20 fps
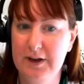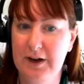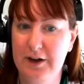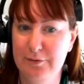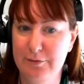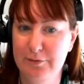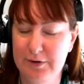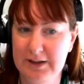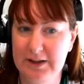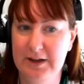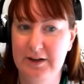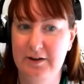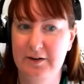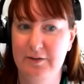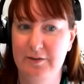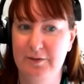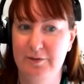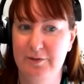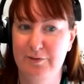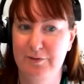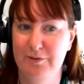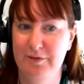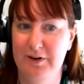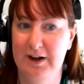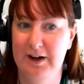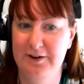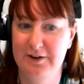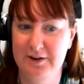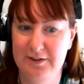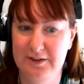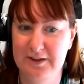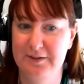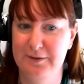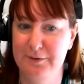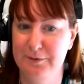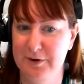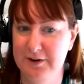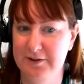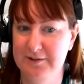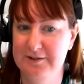I'd really, I don't think
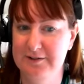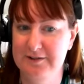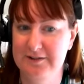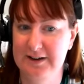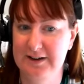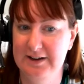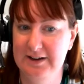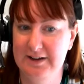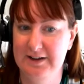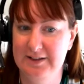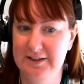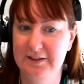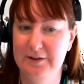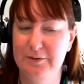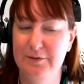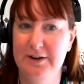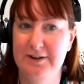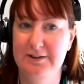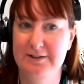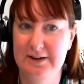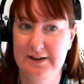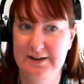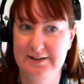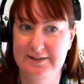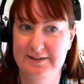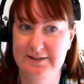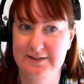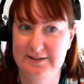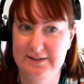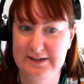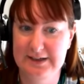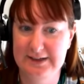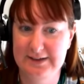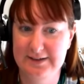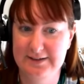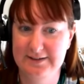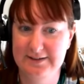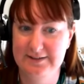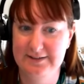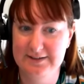I think the Rose test is here
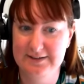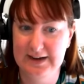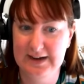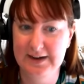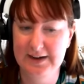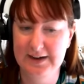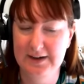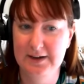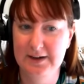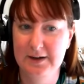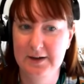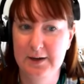to stay,